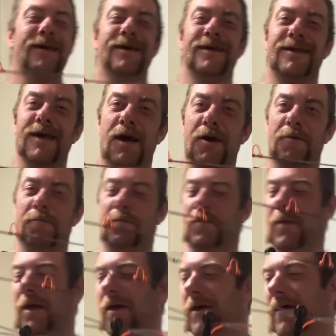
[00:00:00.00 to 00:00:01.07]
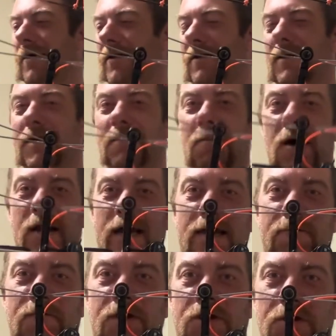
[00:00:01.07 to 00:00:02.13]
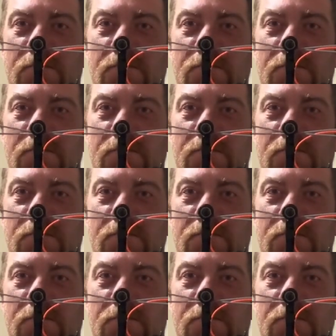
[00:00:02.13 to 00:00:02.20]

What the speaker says: So, this is my Elite Envision,